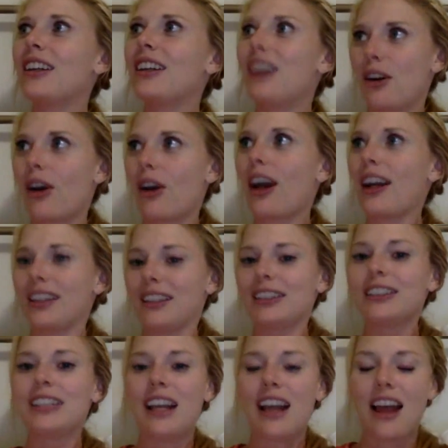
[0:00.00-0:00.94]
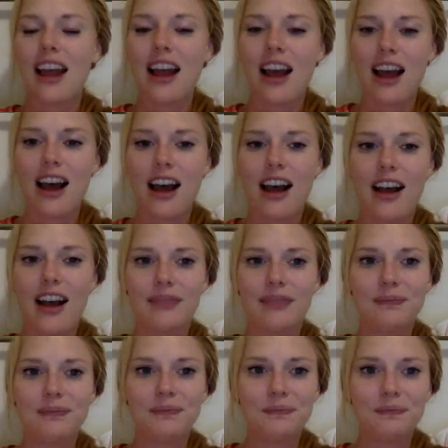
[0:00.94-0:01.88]
Okay.
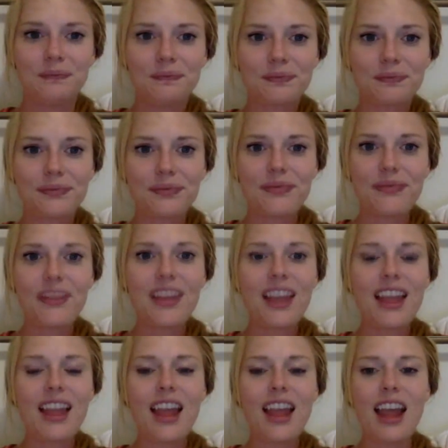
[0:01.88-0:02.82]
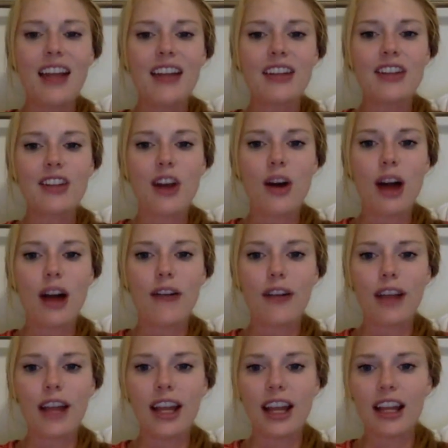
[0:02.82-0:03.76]
Um, and so I
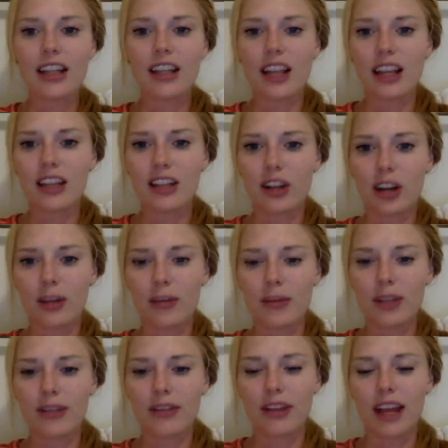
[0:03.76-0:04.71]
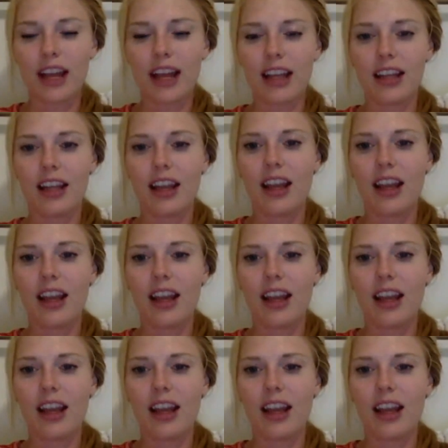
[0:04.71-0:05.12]
felt like as in terms of like